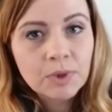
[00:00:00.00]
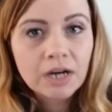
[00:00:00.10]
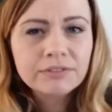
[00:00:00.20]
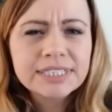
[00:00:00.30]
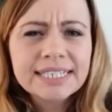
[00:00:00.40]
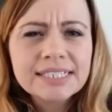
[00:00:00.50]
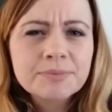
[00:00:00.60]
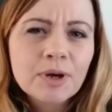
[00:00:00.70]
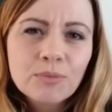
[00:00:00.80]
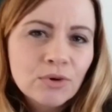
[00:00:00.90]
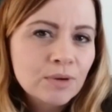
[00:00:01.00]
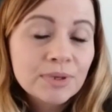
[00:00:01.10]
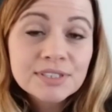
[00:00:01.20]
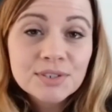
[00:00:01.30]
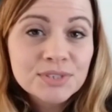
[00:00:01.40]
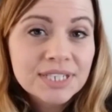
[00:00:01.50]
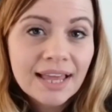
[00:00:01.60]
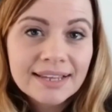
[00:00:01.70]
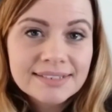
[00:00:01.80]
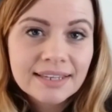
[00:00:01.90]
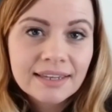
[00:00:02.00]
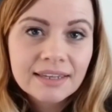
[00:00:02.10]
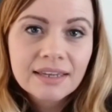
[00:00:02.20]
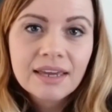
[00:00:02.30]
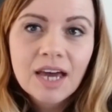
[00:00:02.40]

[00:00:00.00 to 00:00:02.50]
where our routines become more about socialising,